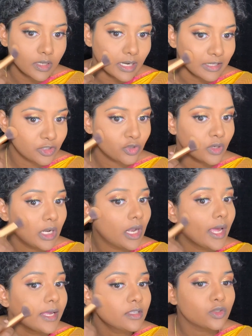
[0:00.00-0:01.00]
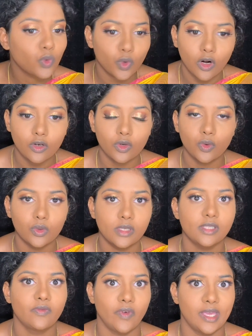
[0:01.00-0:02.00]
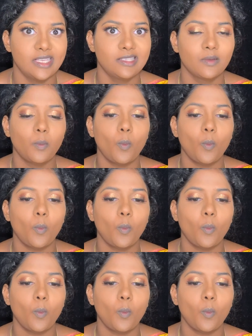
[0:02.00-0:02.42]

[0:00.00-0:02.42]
natural lines. Do not do this face